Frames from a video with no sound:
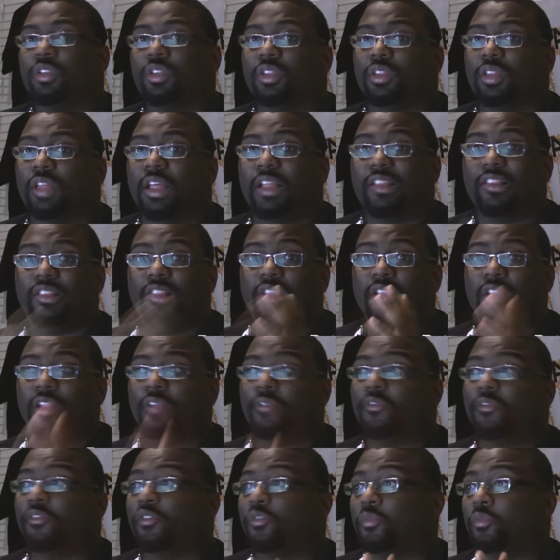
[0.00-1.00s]
And that's the
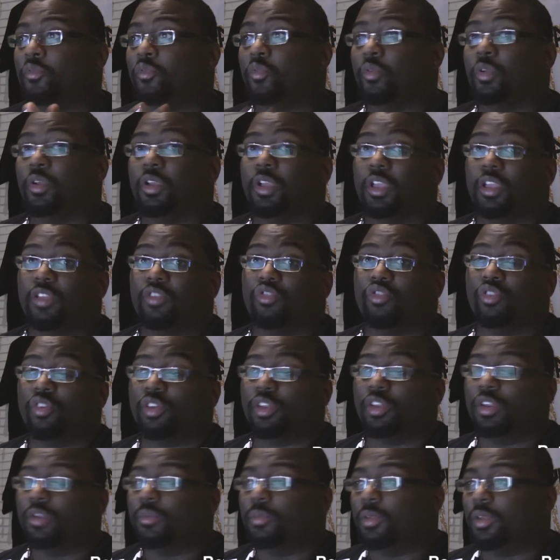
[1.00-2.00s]
difference between Keith
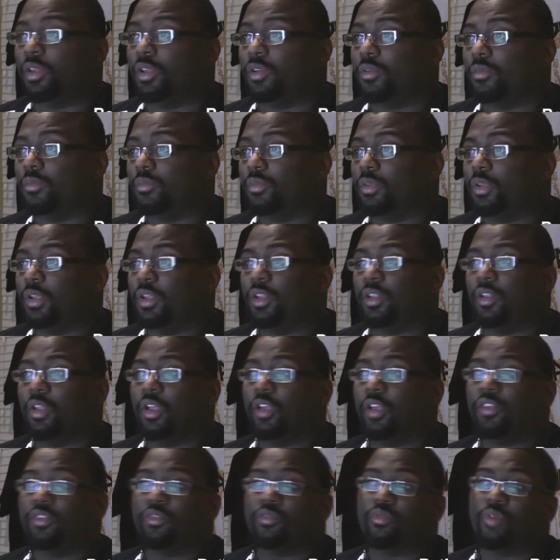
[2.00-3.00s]
Jardine beating him. And he
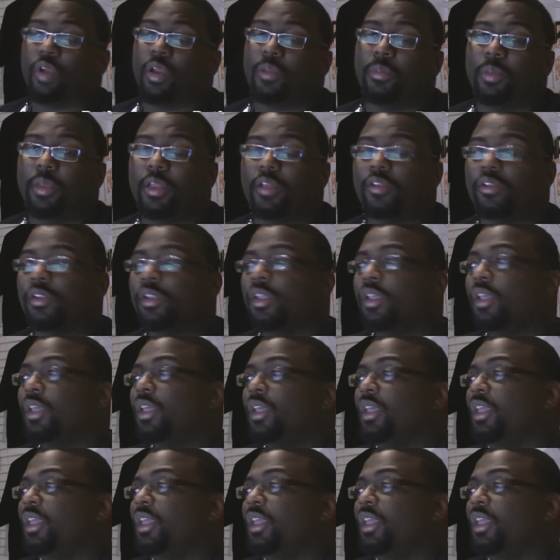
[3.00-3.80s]
lost to Ryan Bader.